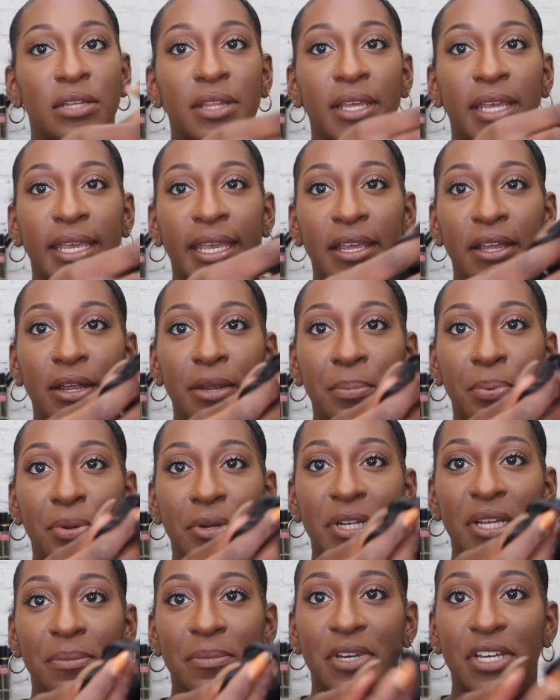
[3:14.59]
the hair
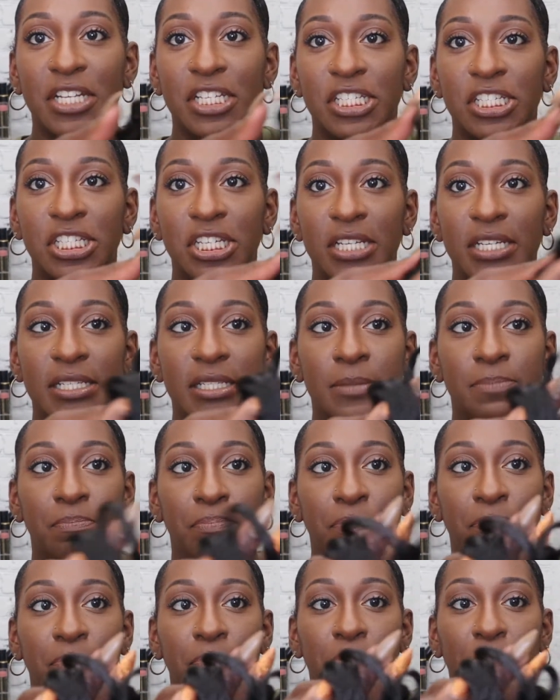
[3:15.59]
pretty much is
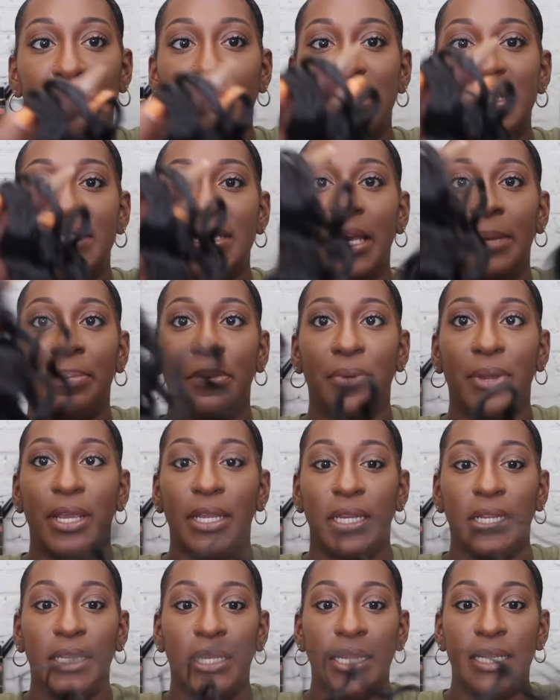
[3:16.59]

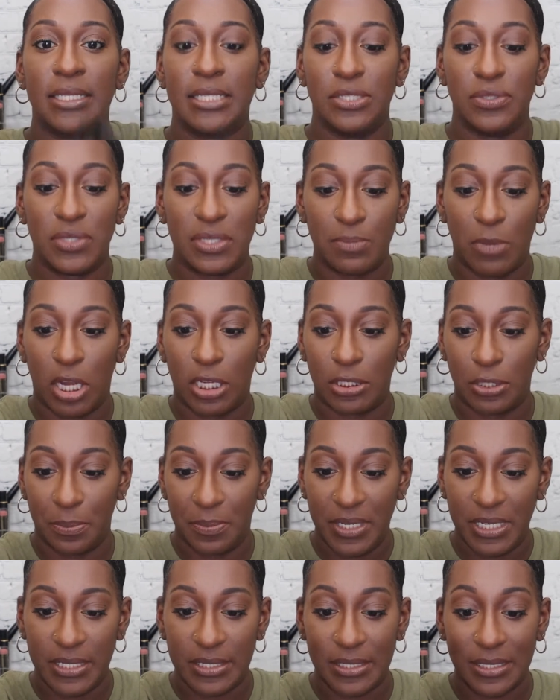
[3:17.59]
pre-separated into smaller
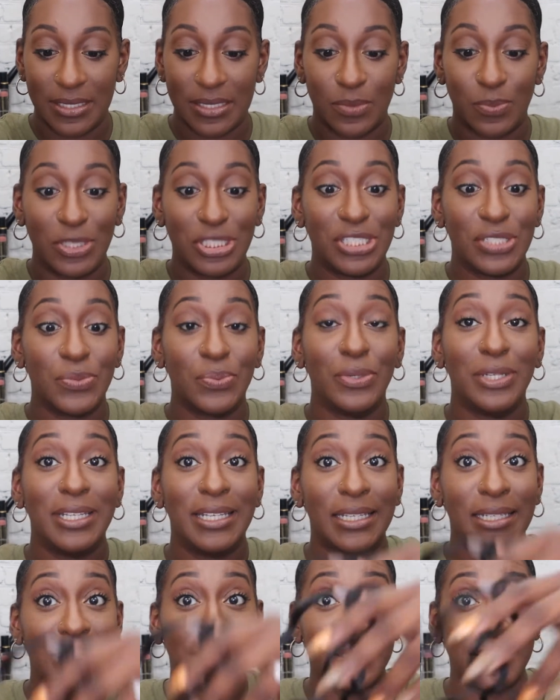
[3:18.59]
pieces, which is
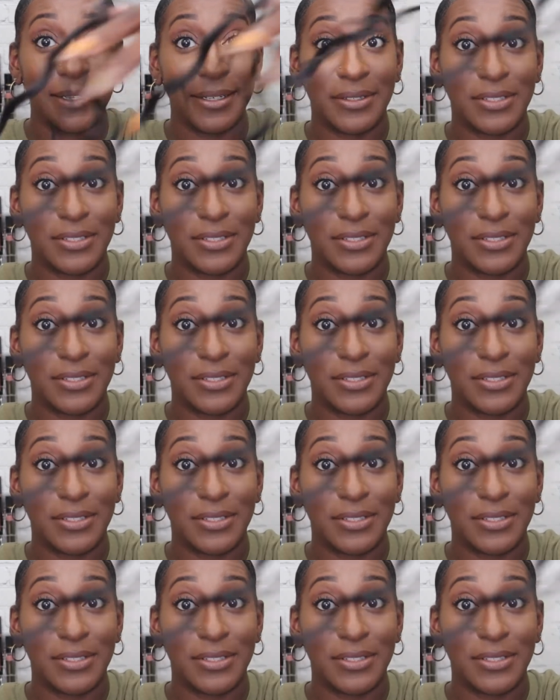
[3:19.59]
really good.